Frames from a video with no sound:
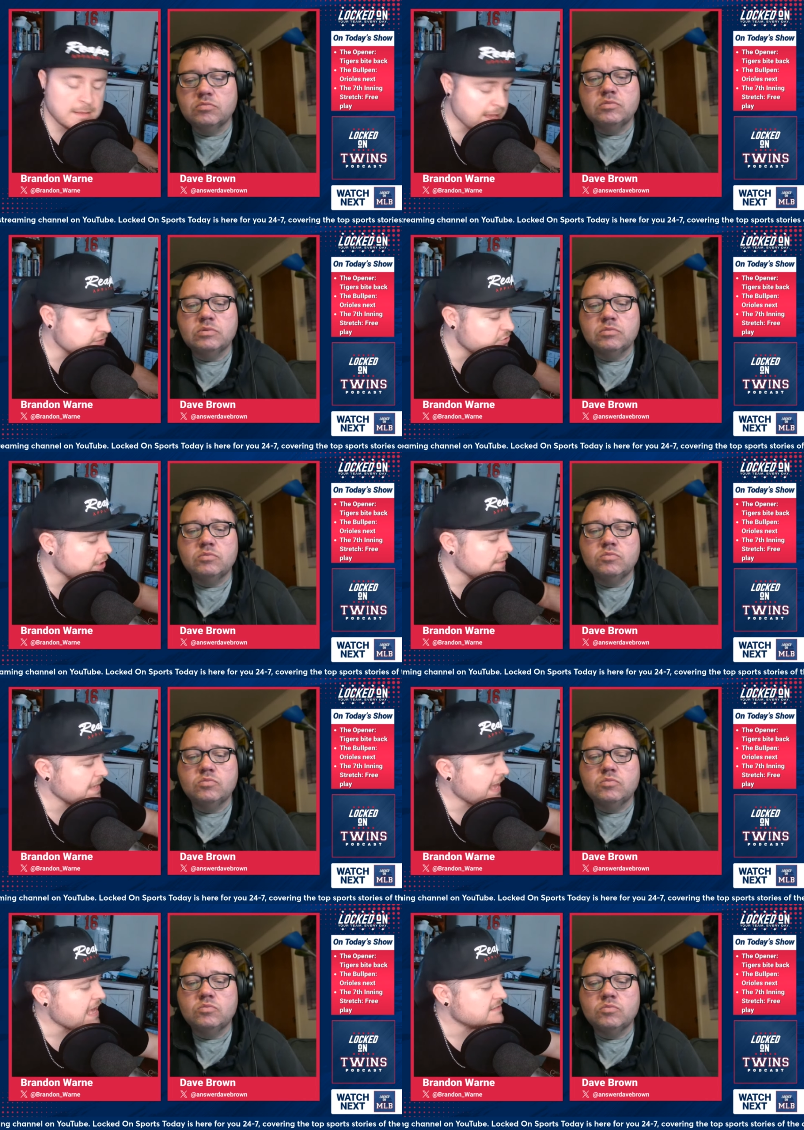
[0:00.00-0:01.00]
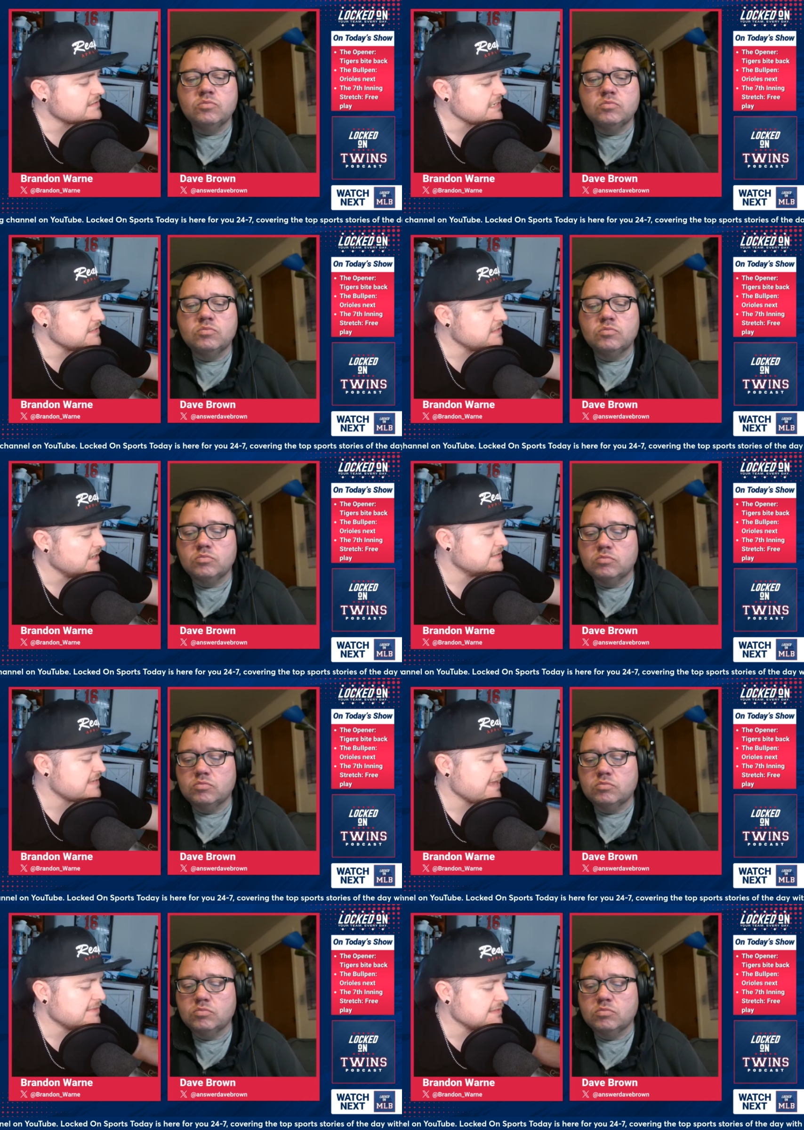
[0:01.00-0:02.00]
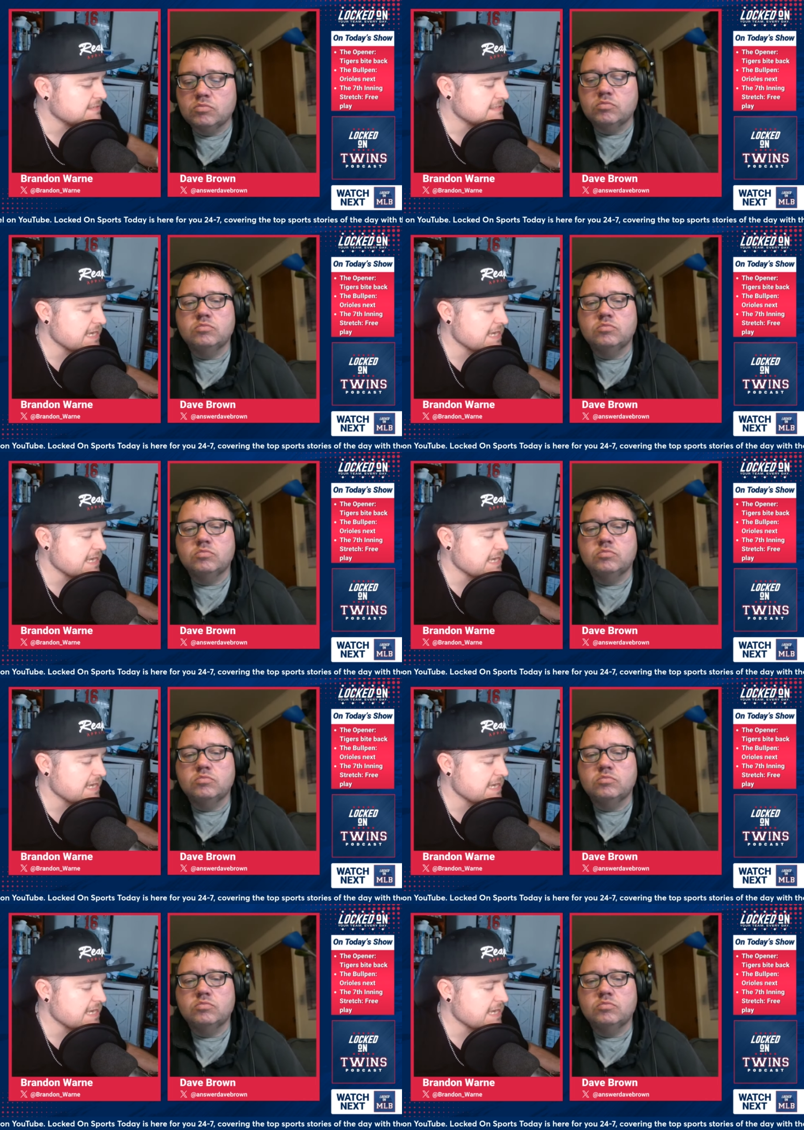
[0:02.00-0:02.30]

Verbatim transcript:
Speaker 1: And joining me as he does at this